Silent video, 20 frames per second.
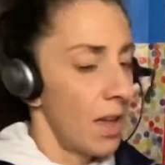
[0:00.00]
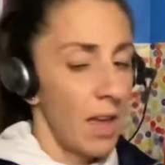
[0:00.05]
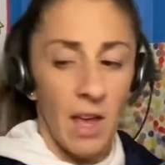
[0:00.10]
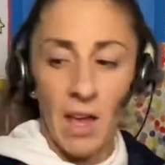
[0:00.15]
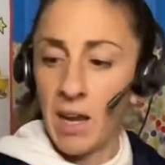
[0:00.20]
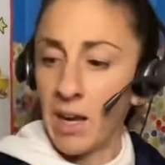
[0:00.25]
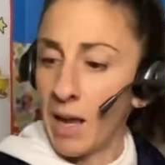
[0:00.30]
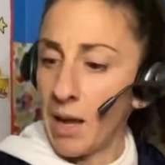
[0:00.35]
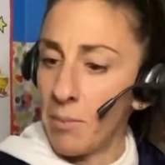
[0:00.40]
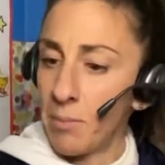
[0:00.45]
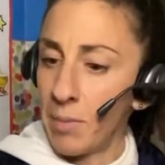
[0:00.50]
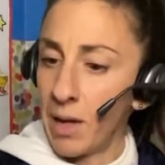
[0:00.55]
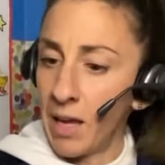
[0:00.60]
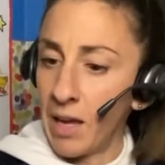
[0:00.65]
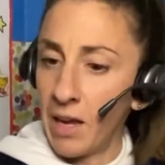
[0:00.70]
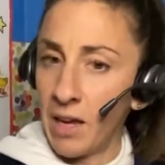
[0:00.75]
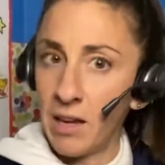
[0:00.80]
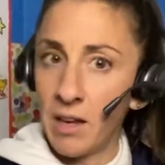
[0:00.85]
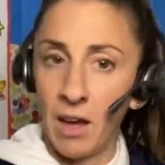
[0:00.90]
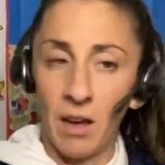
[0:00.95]
And I
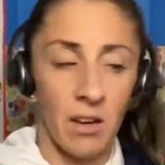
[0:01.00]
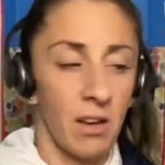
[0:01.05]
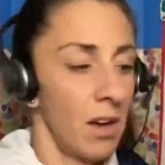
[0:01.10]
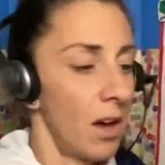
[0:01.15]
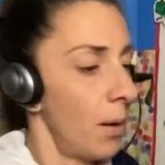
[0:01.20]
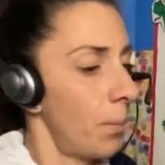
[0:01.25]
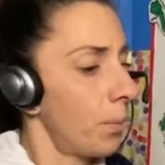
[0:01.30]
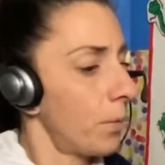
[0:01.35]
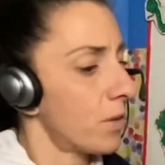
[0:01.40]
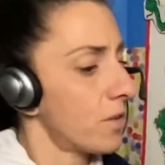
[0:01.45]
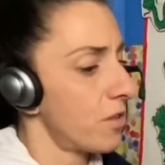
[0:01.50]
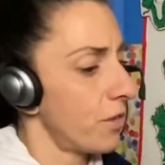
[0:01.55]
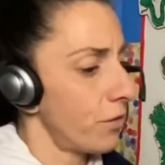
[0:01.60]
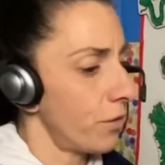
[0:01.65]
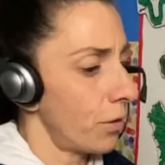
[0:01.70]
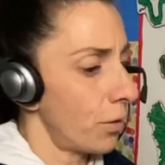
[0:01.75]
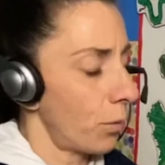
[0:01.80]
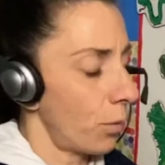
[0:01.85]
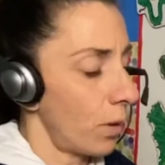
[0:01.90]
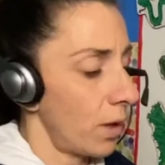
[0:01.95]
made a couple
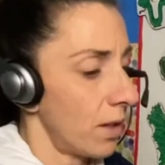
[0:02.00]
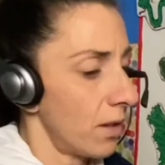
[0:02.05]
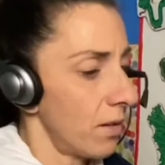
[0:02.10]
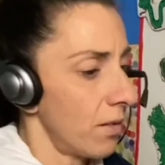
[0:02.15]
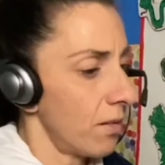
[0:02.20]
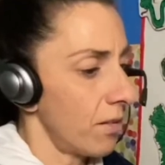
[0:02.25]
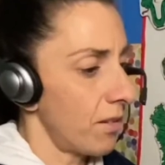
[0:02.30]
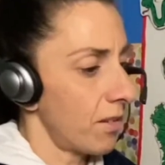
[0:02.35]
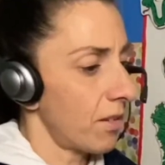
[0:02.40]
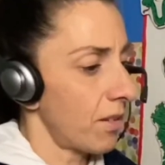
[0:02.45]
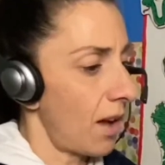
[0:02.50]
different ones.